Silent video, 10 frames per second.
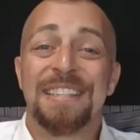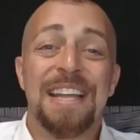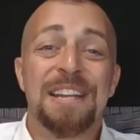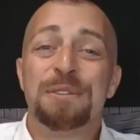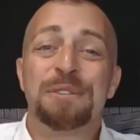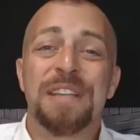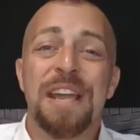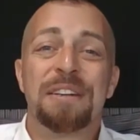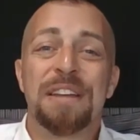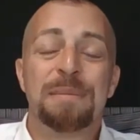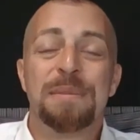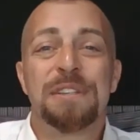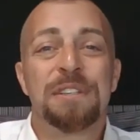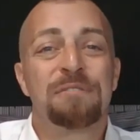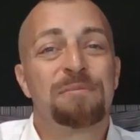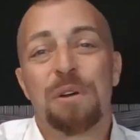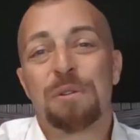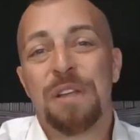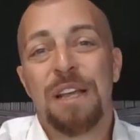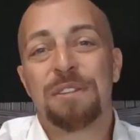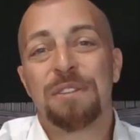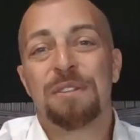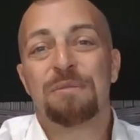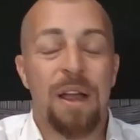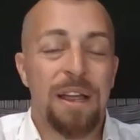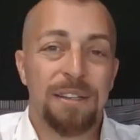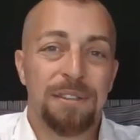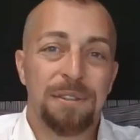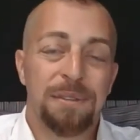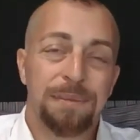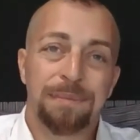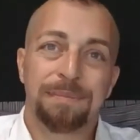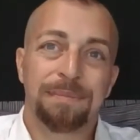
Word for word: and to send you scary images of protests and riots,